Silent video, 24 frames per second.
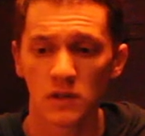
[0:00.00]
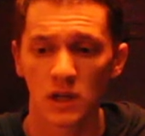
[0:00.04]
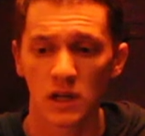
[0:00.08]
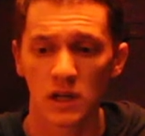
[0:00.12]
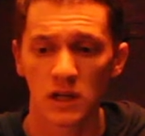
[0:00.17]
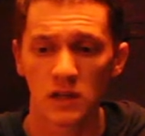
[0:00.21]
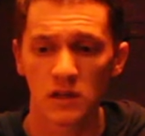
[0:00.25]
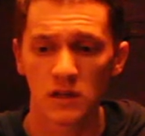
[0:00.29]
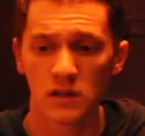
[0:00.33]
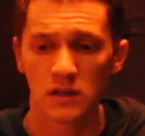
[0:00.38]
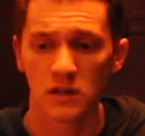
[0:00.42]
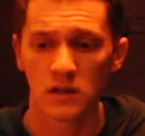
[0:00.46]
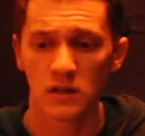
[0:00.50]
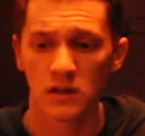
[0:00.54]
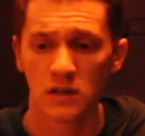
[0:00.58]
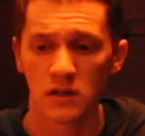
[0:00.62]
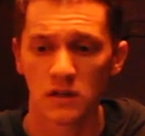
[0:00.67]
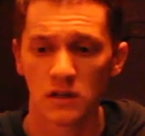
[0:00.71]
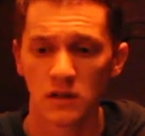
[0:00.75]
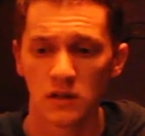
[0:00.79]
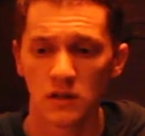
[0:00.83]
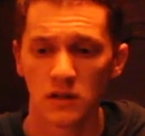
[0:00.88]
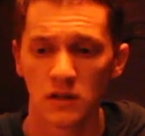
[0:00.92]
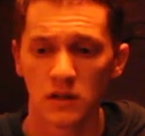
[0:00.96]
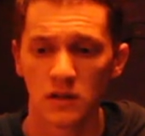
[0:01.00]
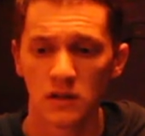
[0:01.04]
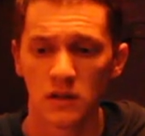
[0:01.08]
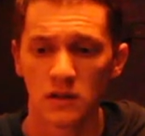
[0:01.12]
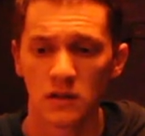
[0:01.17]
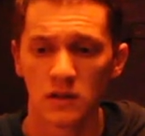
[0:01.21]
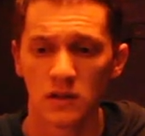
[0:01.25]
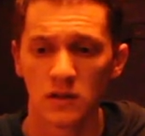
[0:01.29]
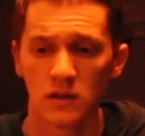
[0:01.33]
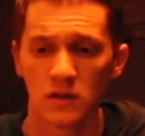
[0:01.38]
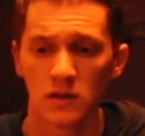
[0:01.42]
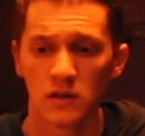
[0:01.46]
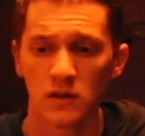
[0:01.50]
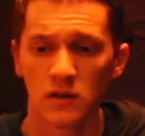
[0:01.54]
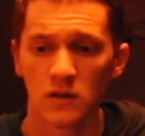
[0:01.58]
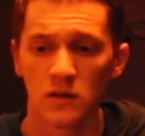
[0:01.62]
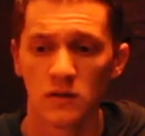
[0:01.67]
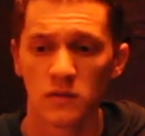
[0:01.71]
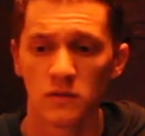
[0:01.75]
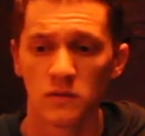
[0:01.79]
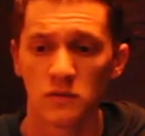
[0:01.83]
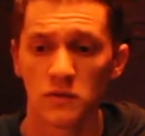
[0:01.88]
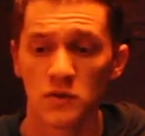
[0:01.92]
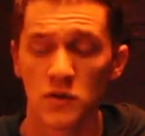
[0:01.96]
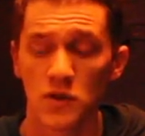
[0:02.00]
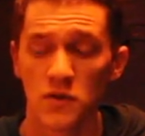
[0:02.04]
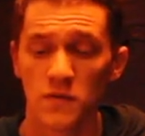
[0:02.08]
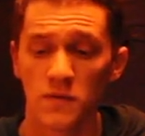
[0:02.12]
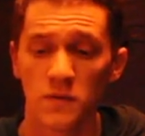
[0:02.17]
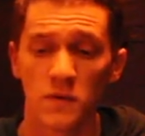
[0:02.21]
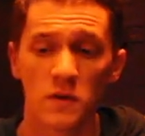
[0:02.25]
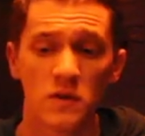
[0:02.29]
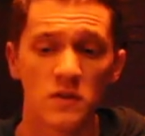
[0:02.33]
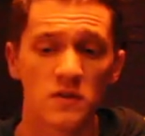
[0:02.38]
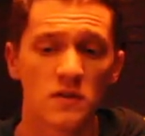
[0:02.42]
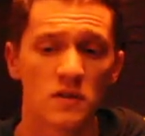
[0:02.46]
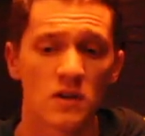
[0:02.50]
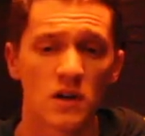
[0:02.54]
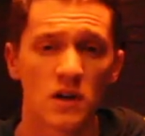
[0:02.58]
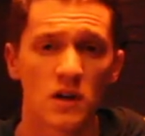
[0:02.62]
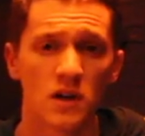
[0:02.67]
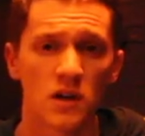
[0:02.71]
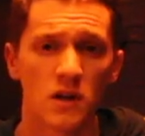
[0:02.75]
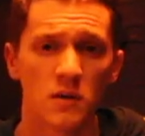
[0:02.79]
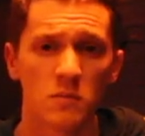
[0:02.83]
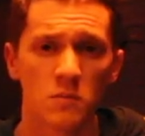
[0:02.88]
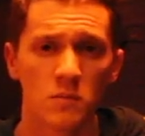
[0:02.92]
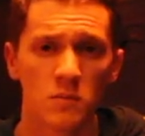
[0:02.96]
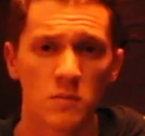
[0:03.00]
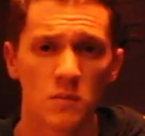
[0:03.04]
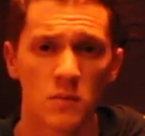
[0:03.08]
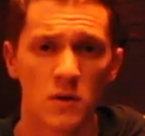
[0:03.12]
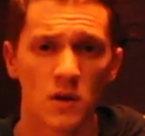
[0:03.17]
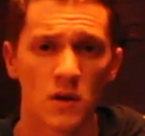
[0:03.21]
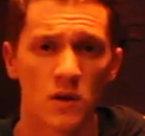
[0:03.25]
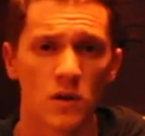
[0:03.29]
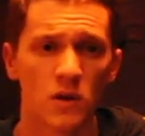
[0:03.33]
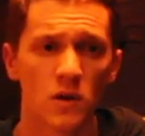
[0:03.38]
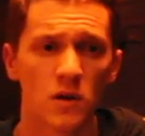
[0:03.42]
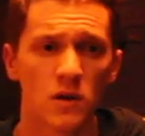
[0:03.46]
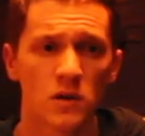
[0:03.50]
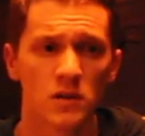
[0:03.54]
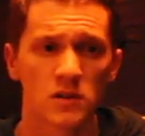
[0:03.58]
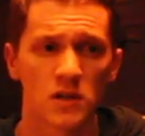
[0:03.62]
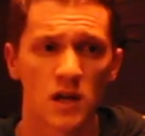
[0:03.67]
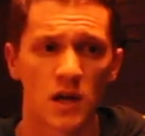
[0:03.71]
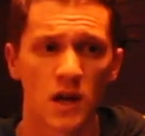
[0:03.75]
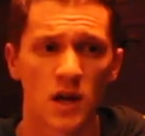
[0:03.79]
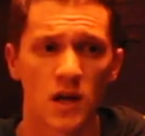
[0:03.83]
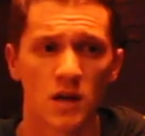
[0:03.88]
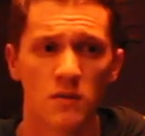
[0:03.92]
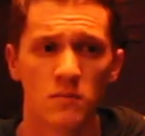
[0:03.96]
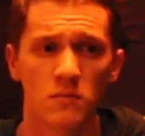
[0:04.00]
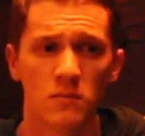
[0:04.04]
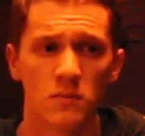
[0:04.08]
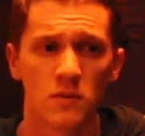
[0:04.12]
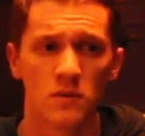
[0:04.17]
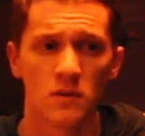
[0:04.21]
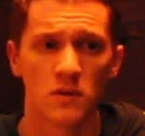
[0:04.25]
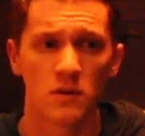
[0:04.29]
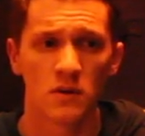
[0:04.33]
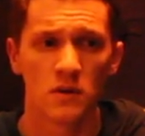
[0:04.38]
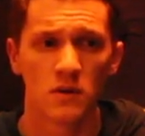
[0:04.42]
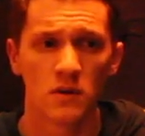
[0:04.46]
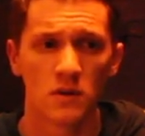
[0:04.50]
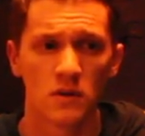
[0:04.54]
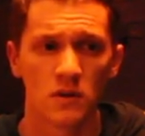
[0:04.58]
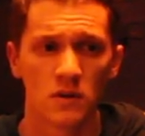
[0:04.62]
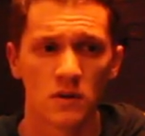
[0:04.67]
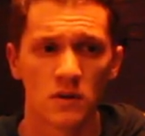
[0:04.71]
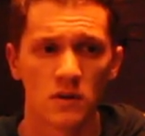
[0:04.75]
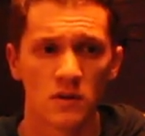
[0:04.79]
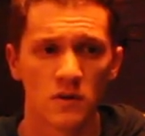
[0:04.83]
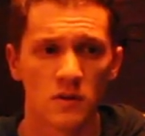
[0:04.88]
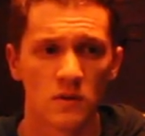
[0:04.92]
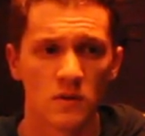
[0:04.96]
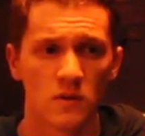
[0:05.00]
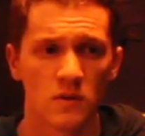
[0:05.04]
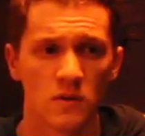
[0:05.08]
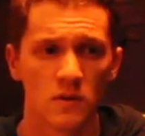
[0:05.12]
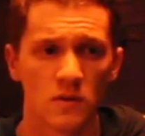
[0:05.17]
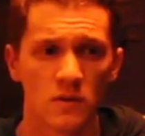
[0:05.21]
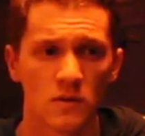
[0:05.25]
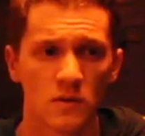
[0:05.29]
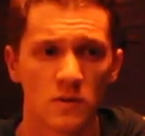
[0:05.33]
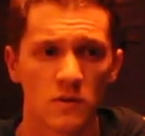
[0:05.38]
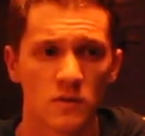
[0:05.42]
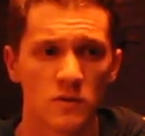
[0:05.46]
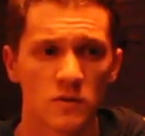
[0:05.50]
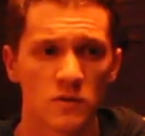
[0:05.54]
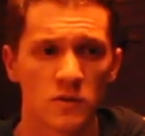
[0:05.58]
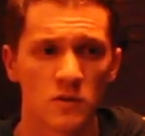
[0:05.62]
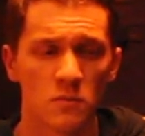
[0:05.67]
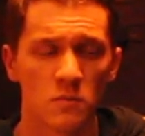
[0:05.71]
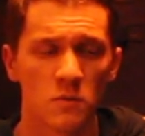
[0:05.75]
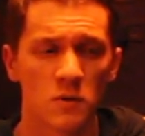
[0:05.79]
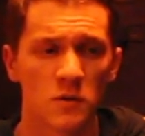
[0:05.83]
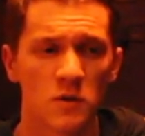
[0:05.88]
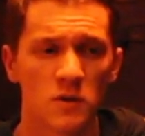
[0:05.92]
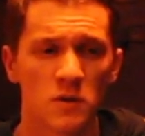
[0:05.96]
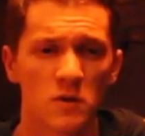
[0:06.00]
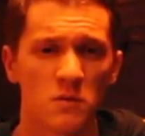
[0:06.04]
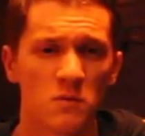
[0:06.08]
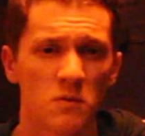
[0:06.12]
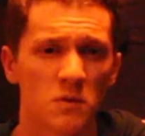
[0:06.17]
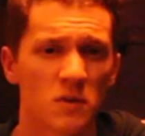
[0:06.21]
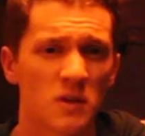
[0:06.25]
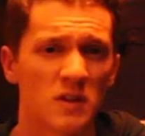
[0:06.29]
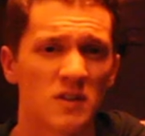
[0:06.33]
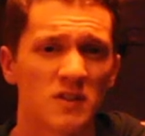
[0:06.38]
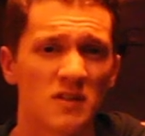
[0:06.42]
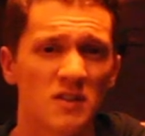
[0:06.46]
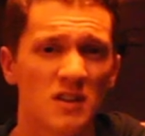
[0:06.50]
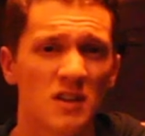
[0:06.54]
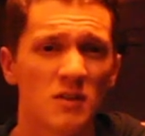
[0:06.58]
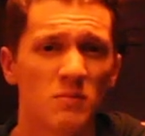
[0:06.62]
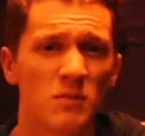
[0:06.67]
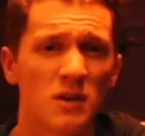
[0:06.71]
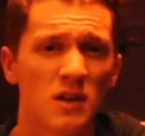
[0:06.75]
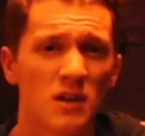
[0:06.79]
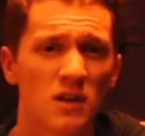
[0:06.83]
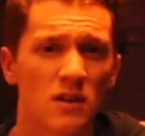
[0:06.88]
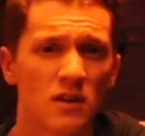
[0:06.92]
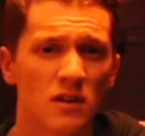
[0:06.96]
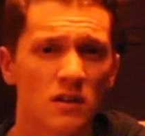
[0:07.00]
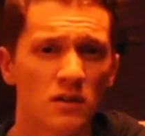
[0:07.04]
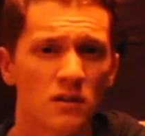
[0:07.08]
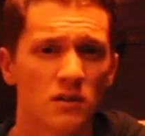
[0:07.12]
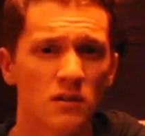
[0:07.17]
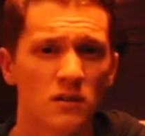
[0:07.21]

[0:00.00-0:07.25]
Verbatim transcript: like for the first time in a long time someone could really see me